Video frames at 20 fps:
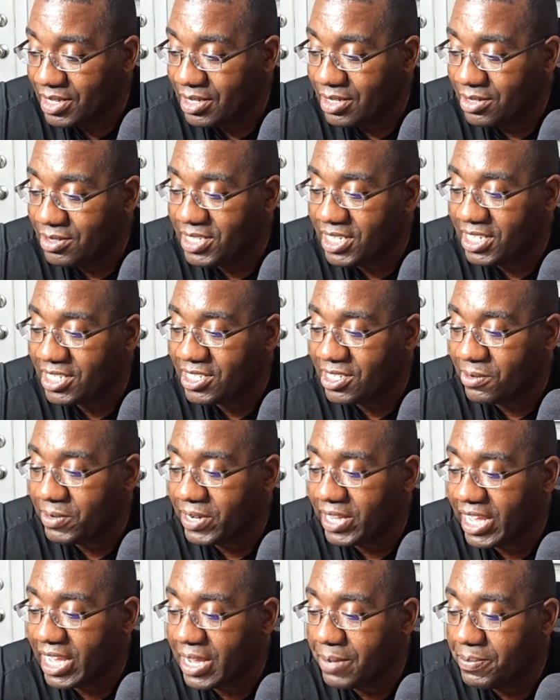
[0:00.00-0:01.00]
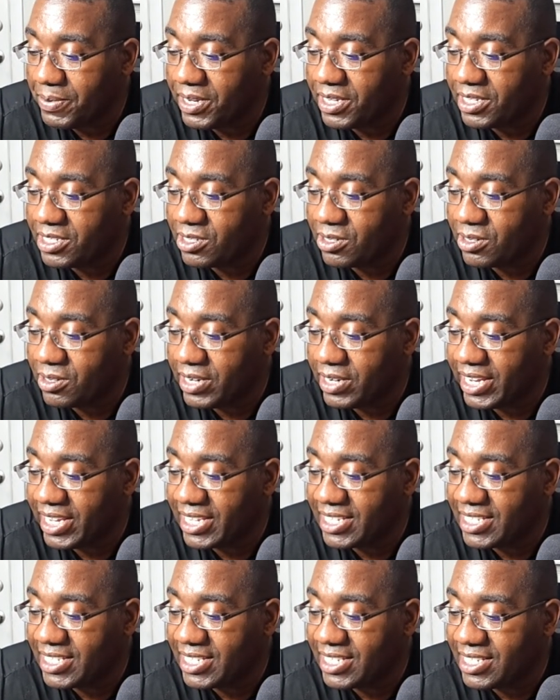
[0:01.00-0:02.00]
you say it's already happening. It's called
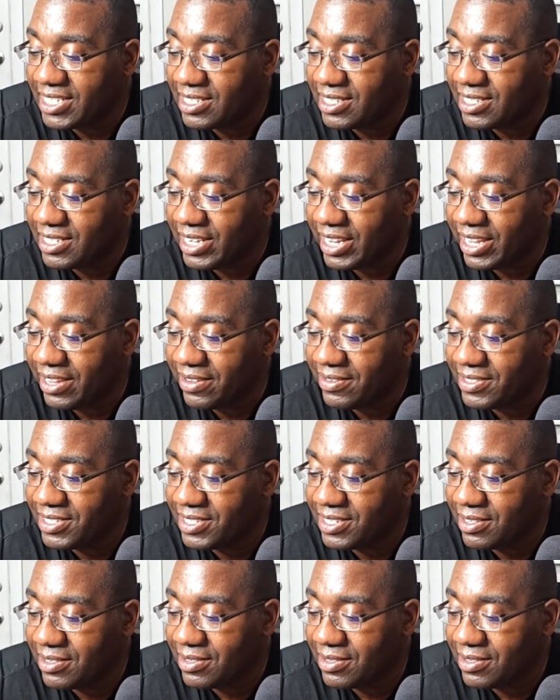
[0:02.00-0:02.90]
excess deaths.